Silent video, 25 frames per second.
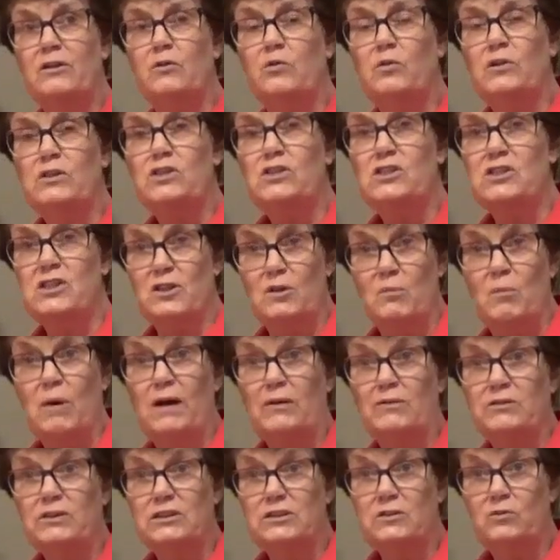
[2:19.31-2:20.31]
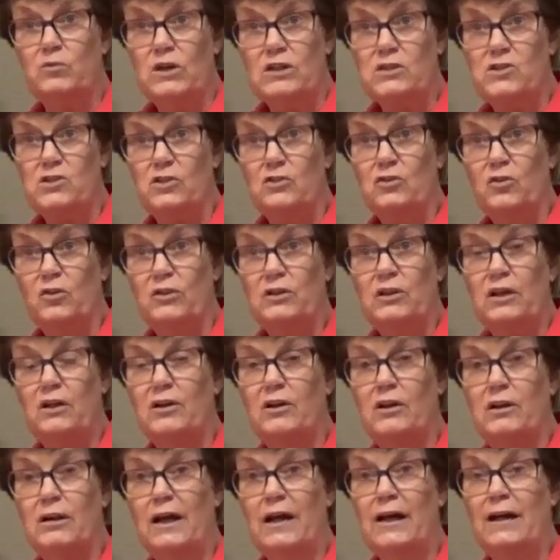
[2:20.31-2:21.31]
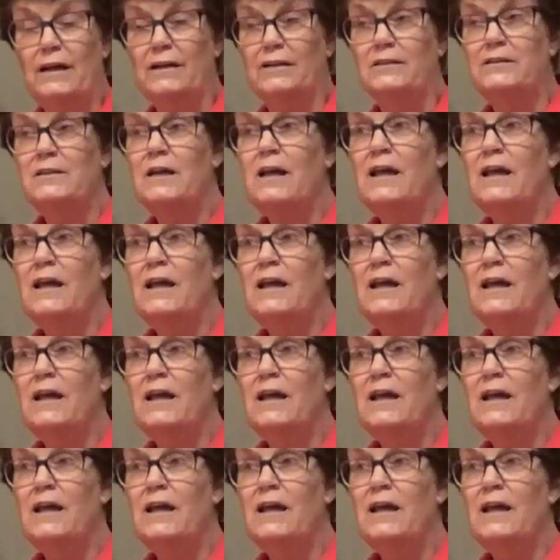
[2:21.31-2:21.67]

which is in the mountains of western North Carolina.